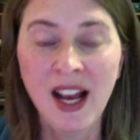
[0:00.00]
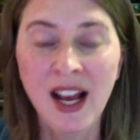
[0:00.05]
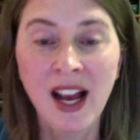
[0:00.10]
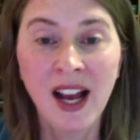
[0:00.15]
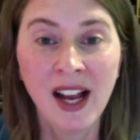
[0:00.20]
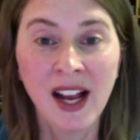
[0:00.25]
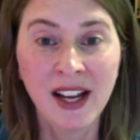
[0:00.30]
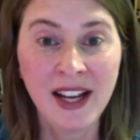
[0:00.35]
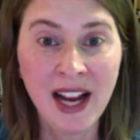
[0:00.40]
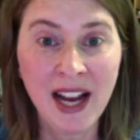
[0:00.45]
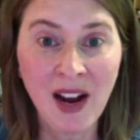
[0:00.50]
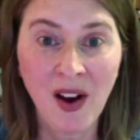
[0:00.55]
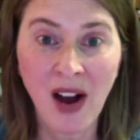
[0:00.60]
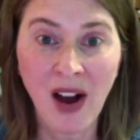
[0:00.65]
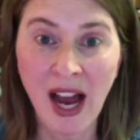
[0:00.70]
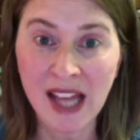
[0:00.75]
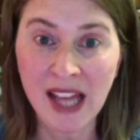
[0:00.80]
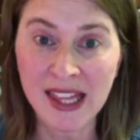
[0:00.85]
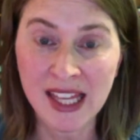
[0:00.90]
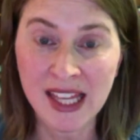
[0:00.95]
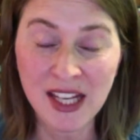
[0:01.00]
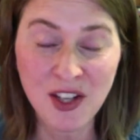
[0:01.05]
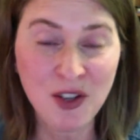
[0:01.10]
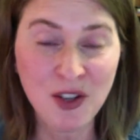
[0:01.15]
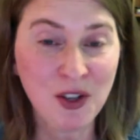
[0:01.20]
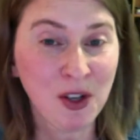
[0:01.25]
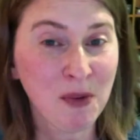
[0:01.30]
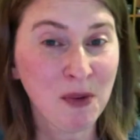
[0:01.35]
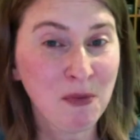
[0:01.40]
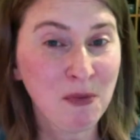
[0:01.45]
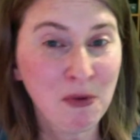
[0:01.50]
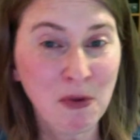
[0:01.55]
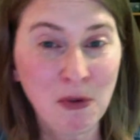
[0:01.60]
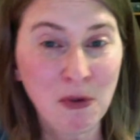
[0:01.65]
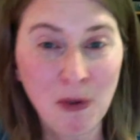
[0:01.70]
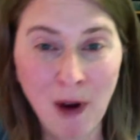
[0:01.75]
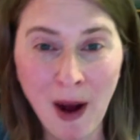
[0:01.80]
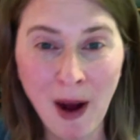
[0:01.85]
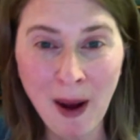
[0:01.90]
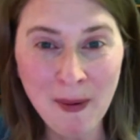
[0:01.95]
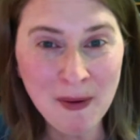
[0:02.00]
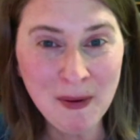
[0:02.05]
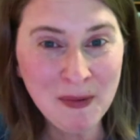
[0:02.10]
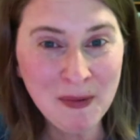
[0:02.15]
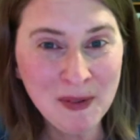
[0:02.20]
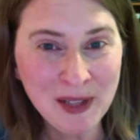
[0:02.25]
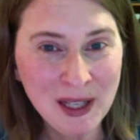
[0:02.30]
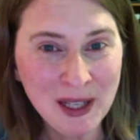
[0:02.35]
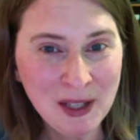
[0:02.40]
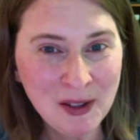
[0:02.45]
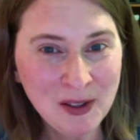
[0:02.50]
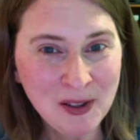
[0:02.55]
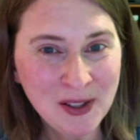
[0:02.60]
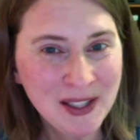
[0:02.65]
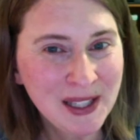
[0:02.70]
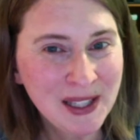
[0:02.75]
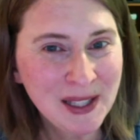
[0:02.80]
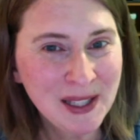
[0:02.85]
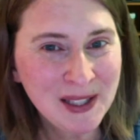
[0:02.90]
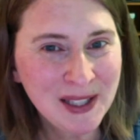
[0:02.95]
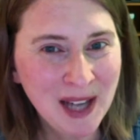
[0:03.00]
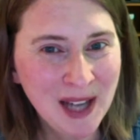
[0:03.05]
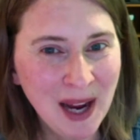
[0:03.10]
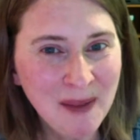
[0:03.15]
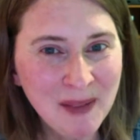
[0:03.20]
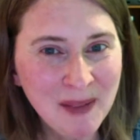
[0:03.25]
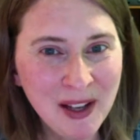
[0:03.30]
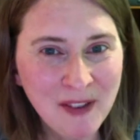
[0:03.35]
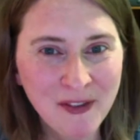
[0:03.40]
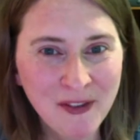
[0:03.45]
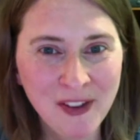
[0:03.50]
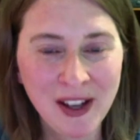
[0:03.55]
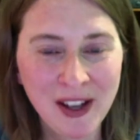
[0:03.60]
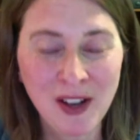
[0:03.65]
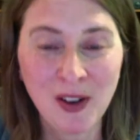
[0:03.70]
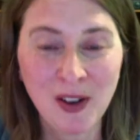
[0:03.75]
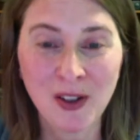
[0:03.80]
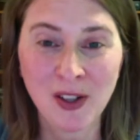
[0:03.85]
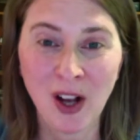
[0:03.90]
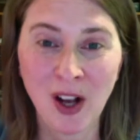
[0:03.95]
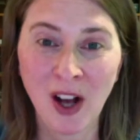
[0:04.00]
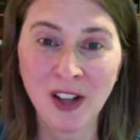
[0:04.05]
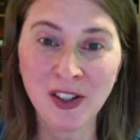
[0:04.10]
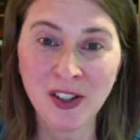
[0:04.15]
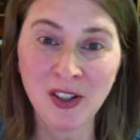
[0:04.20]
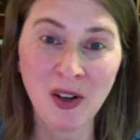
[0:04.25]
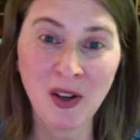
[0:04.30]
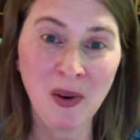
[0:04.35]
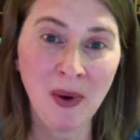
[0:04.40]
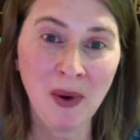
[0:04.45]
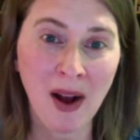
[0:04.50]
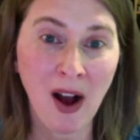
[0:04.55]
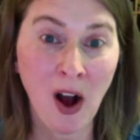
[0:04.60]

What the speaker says: Now, I think you could probably use these timeline figures also